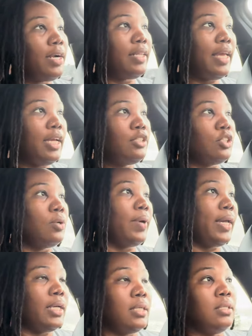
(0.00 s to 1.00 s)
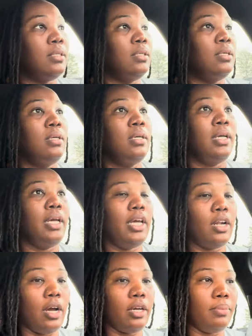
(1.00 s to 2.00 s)
of the HOA
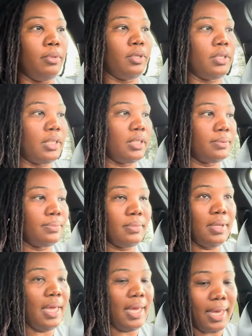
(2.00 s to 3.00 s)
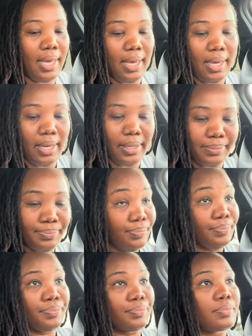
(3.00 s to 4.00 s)
in our community.
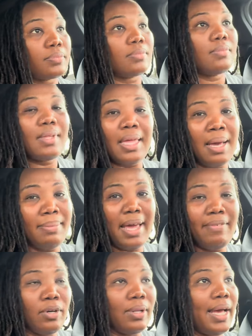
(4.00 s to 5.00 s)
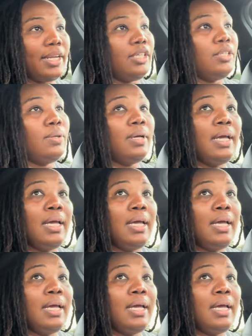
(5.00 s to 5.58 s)
And I'm not even gonna lie to you.